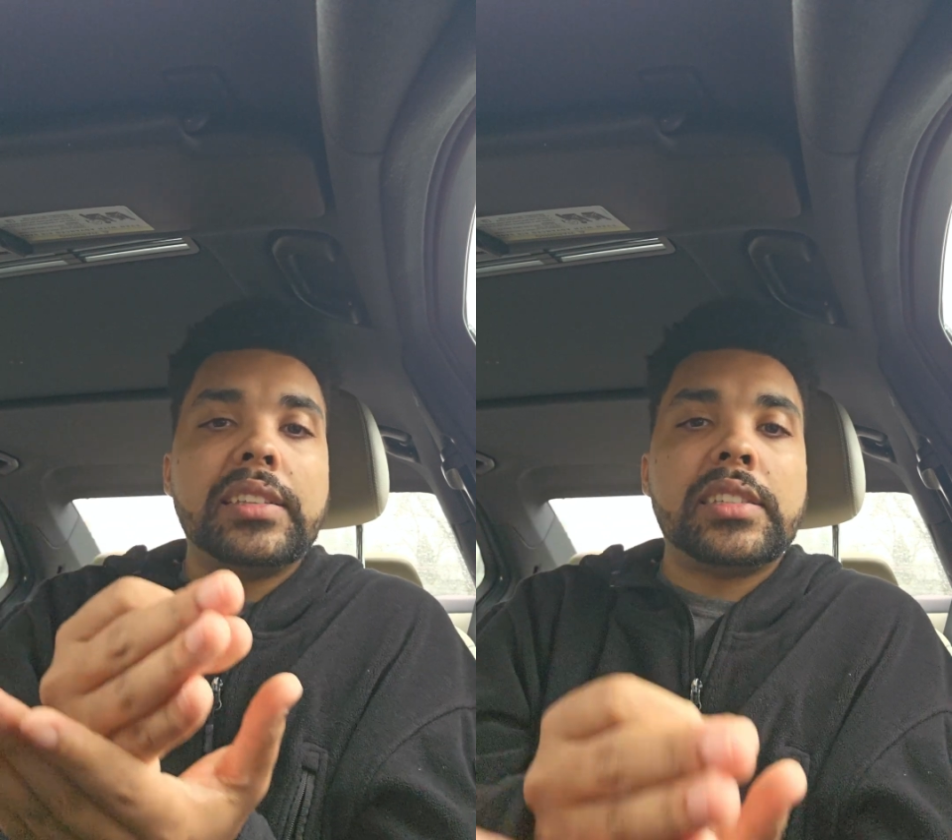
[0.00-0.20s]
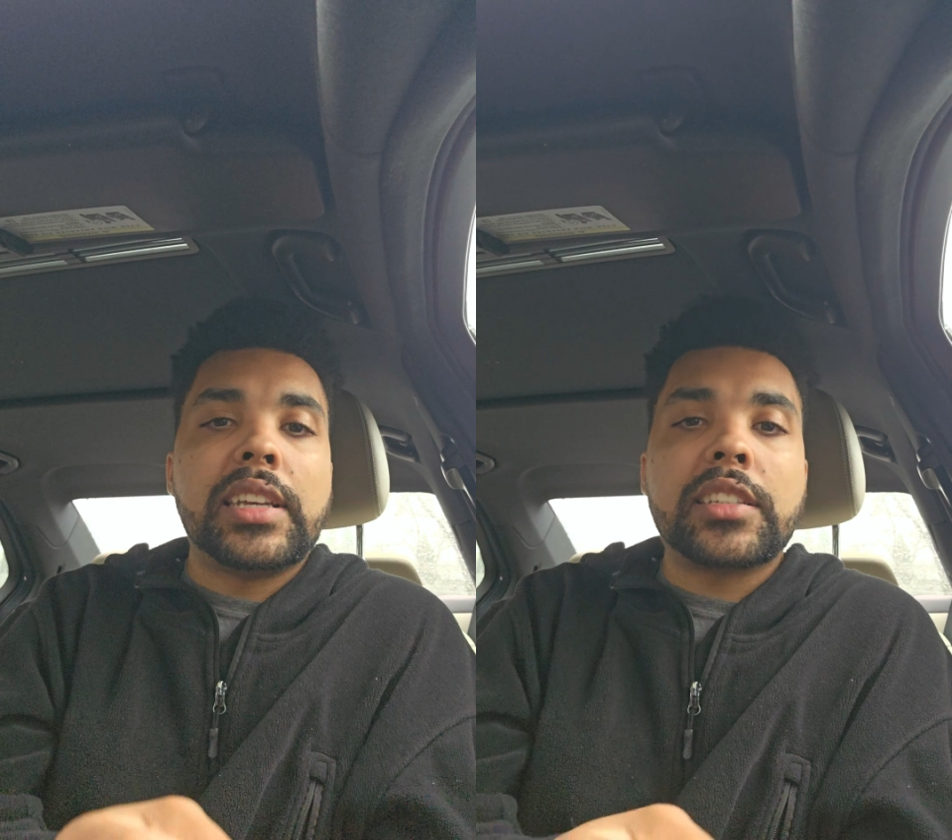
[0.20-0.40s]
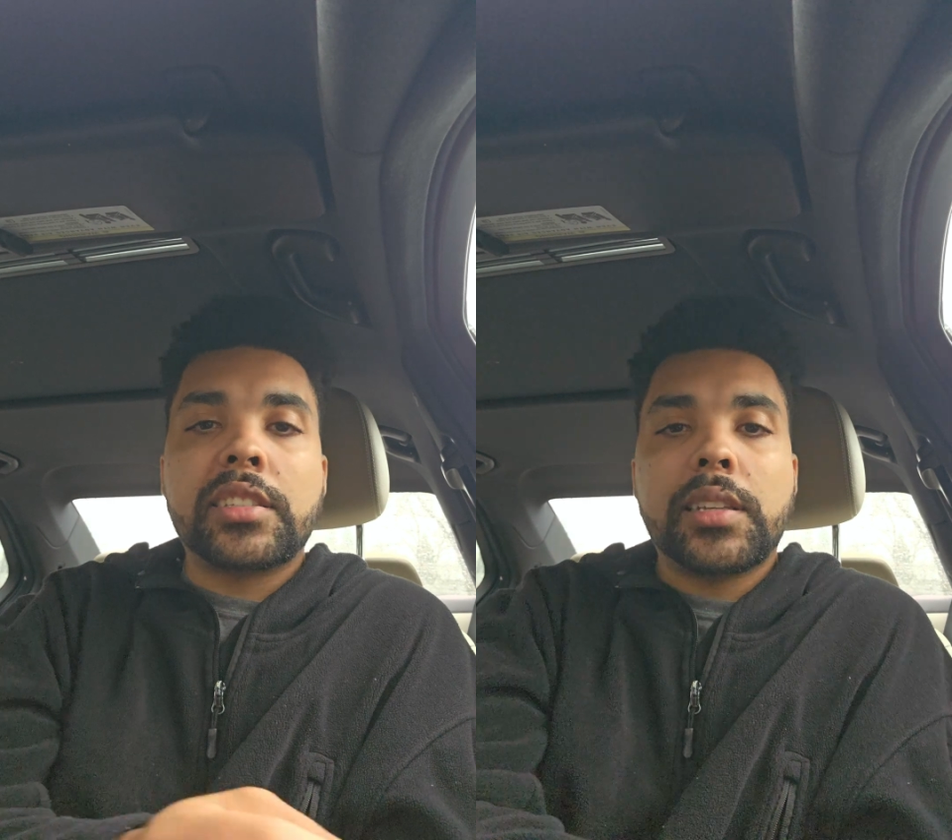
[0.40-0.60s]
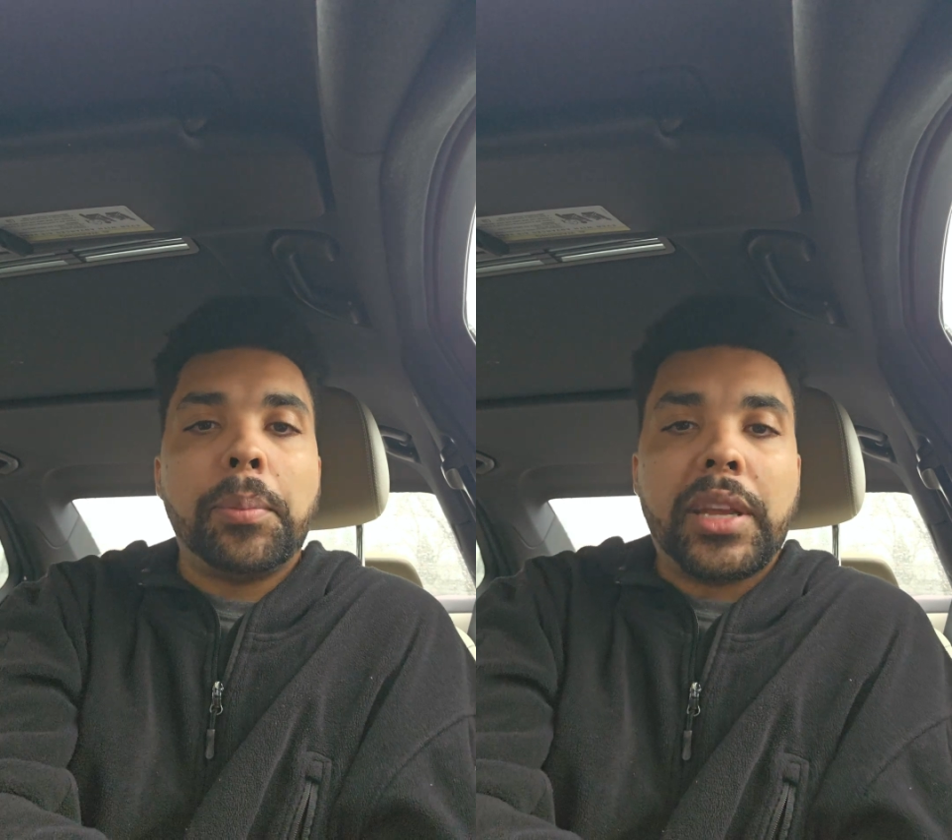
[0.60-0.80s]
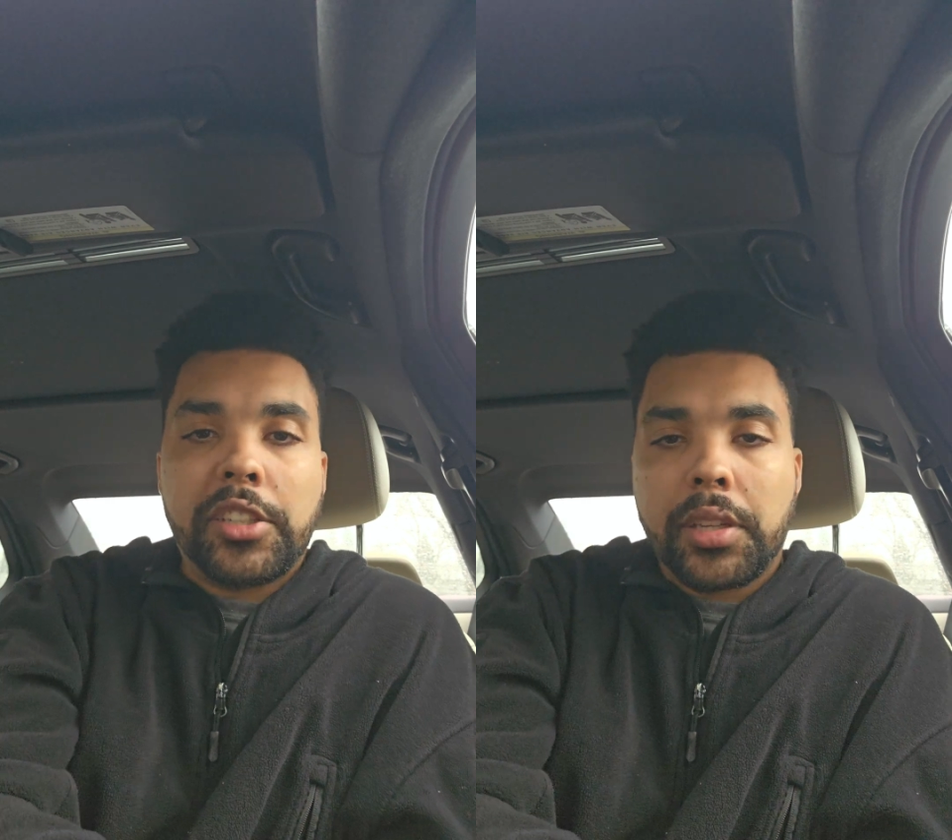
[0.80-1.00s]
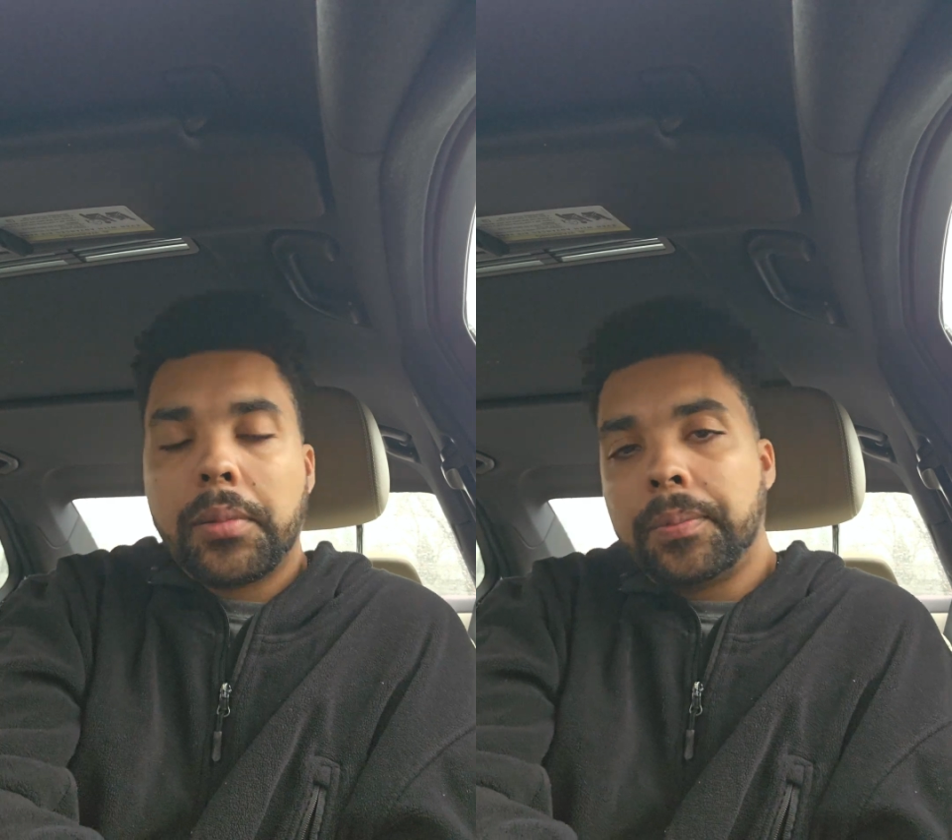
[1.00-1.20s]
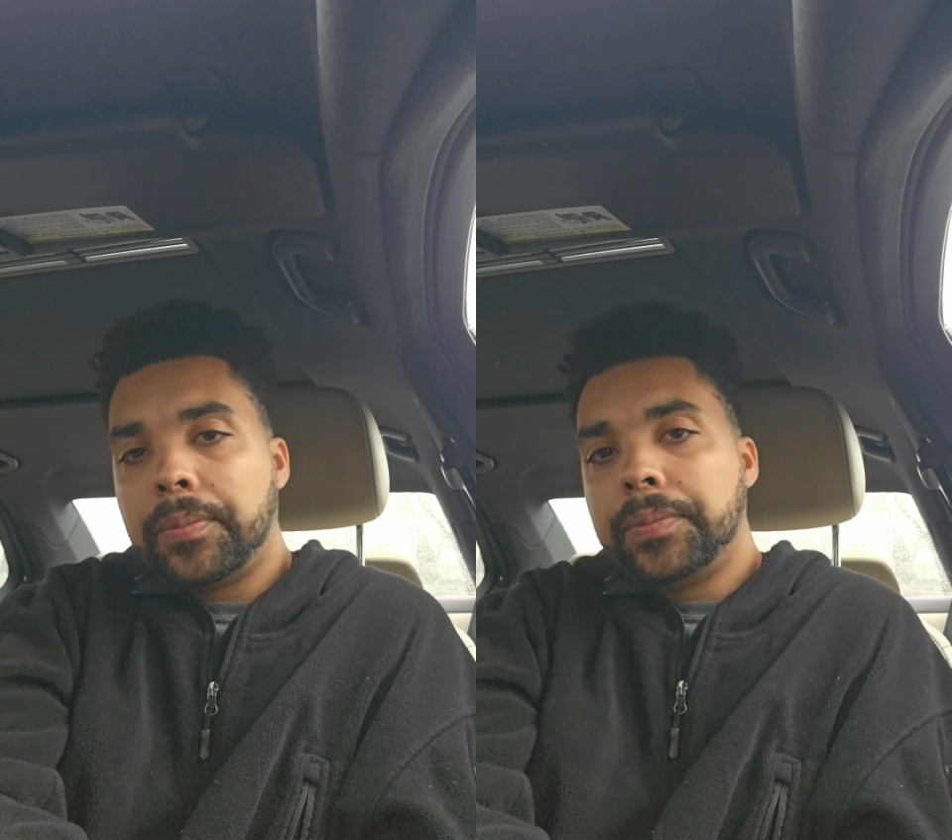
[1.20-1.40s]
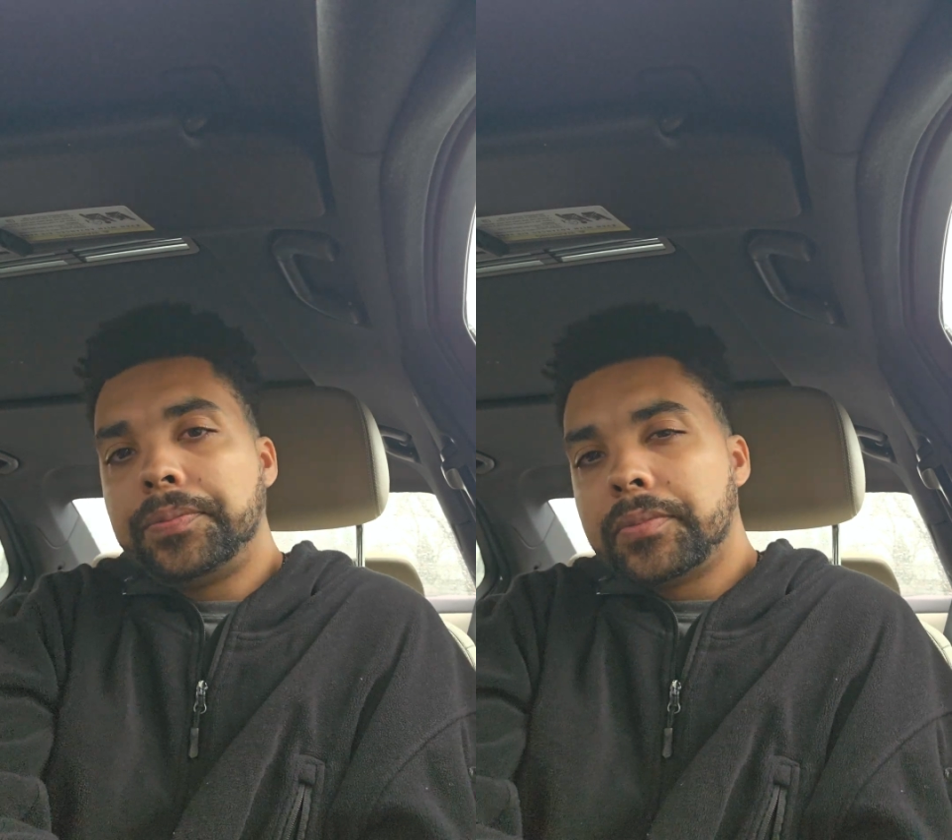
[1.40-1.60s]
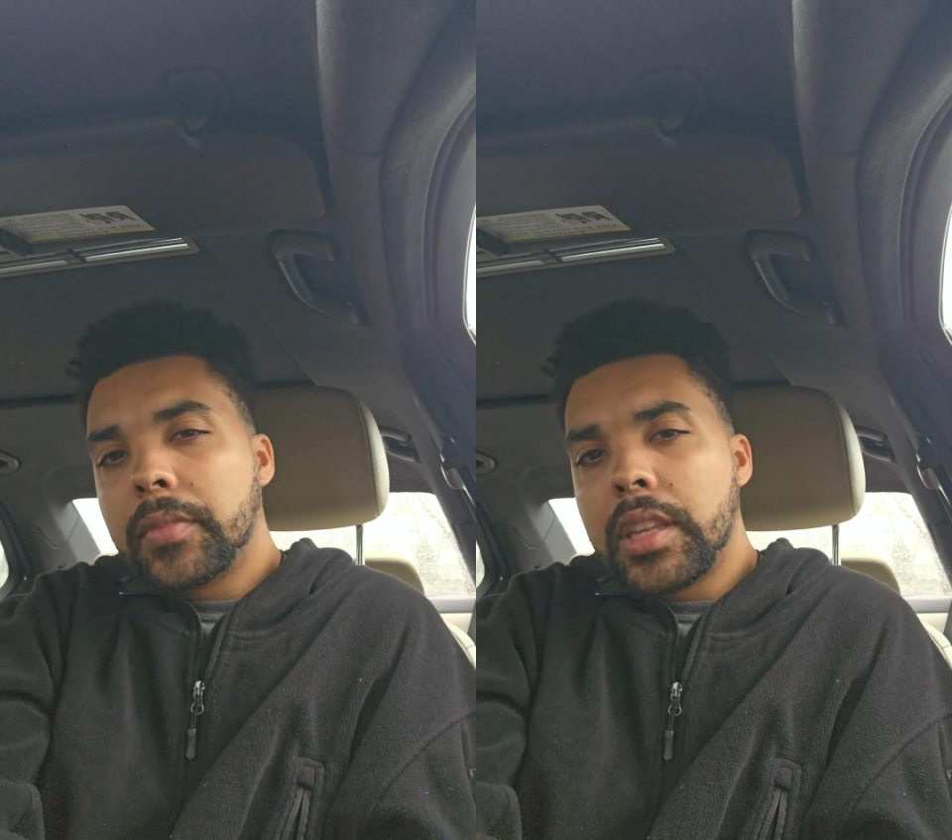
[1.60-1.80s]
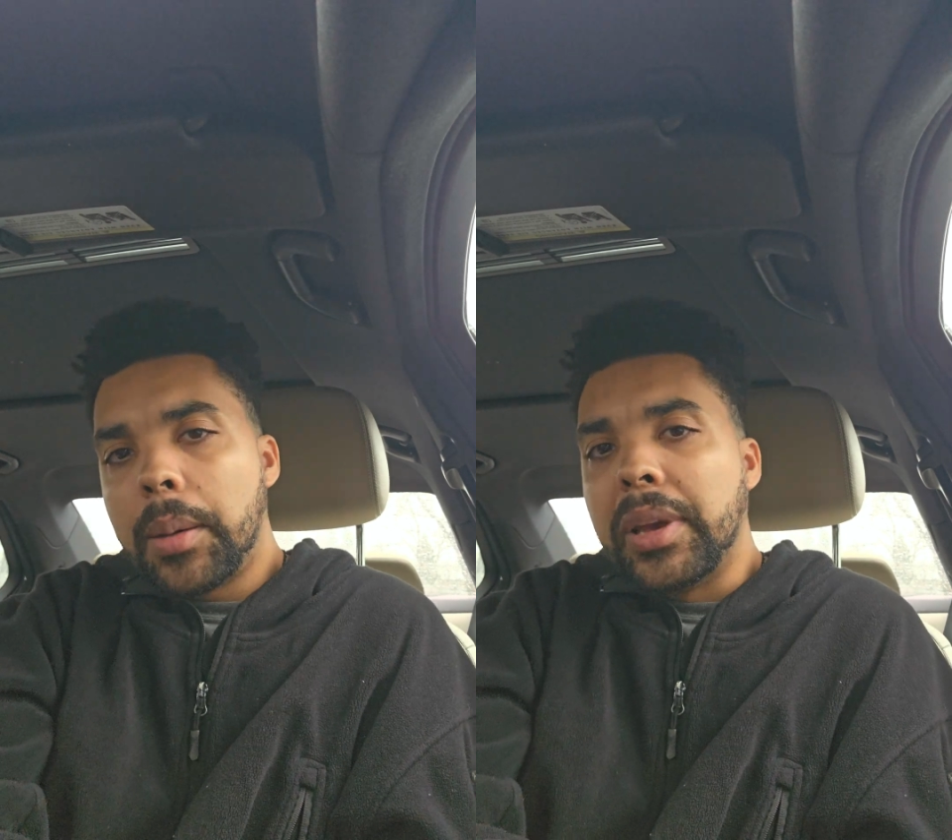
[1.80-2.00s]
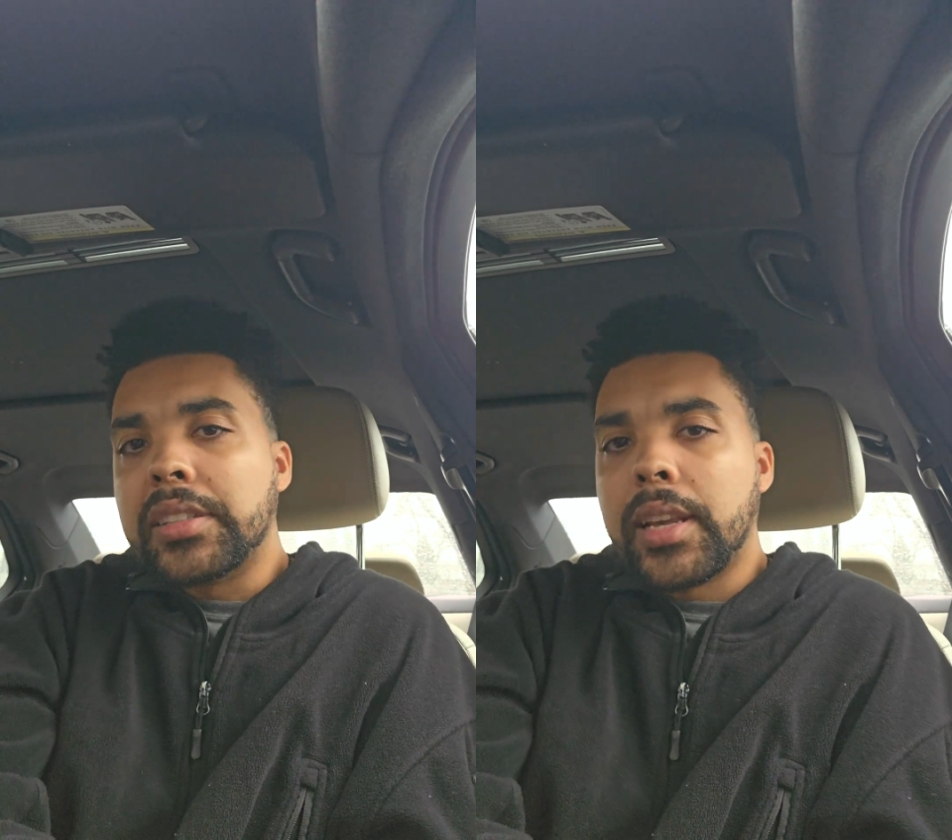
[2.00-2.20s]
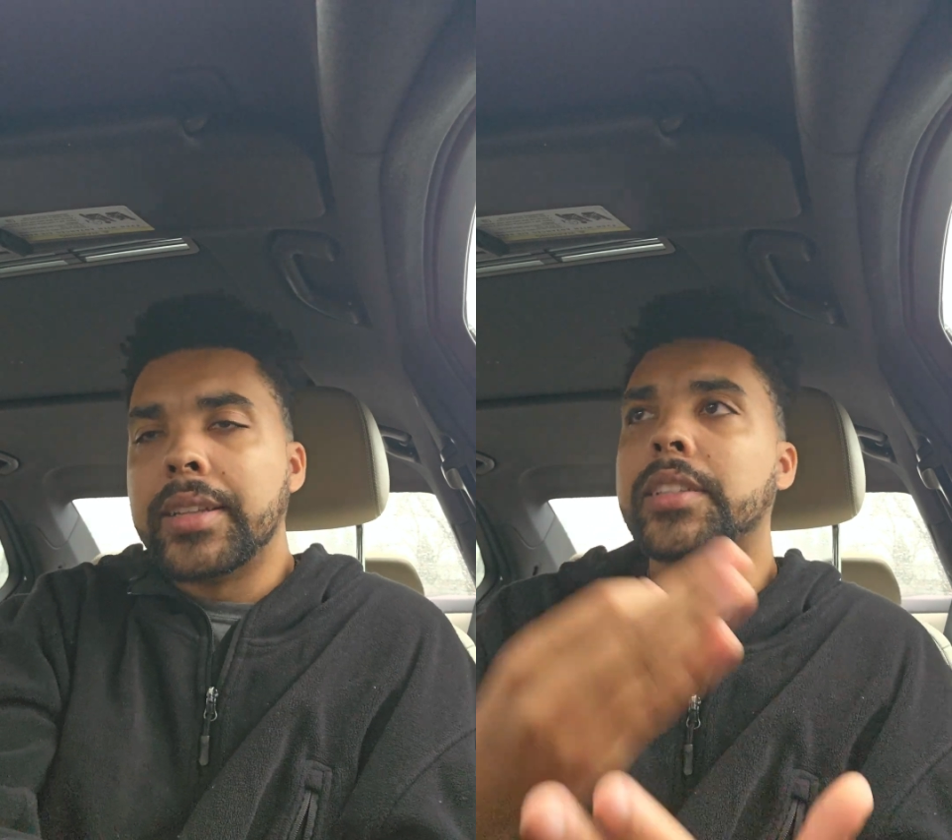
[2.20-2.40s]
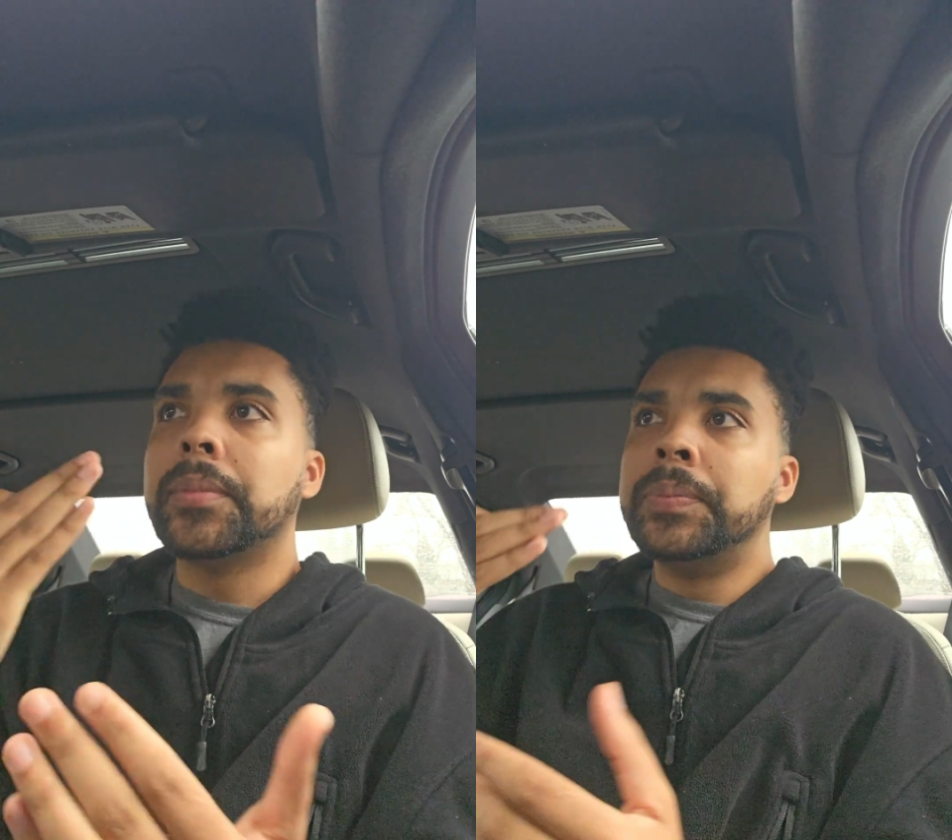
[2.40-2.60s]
sixth dimension. That makes sense?